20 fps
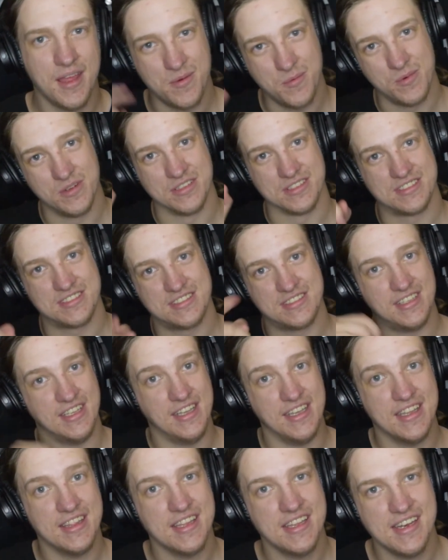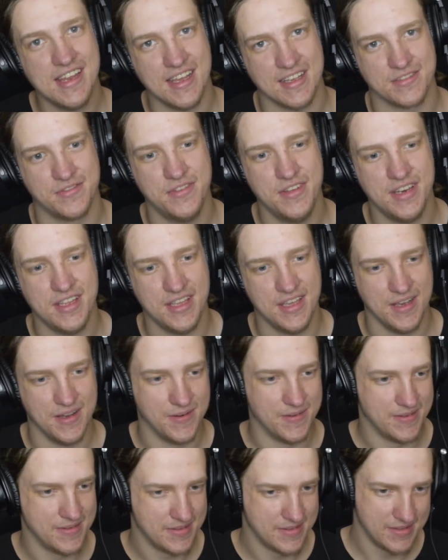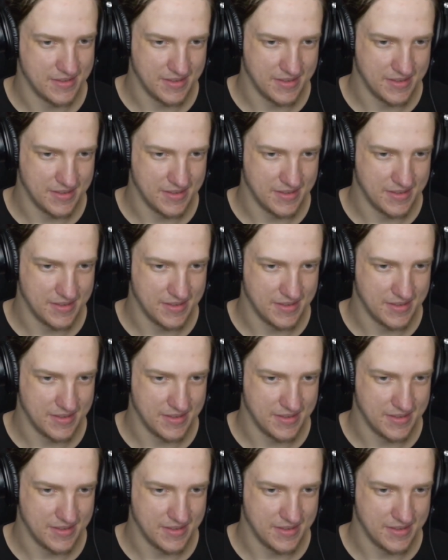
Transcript: and we'll see you in the next video.